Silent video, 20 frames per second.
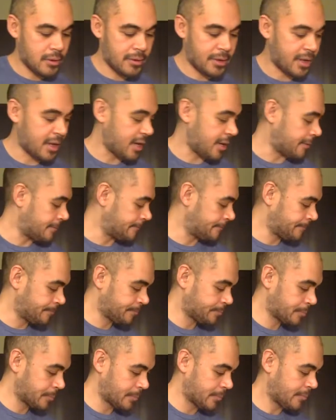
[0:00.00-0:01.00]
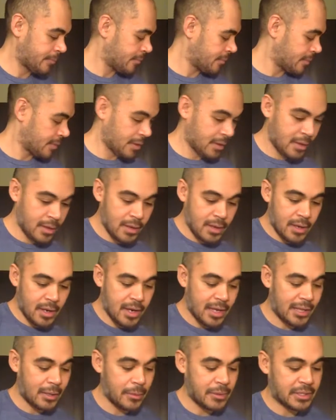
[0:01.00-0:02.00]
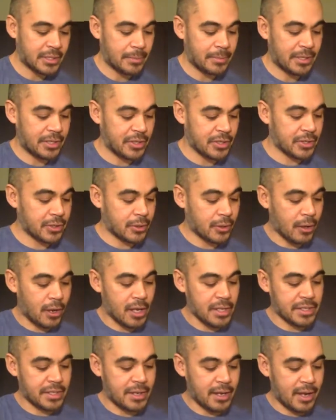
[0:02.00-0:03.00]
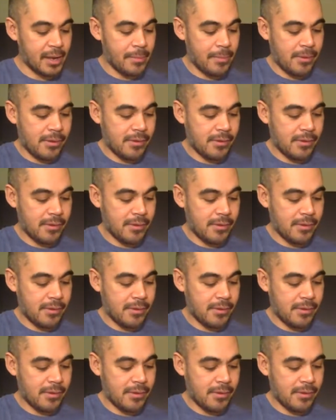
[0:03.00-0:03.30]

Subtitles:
Okay. And then we simply just toss it up.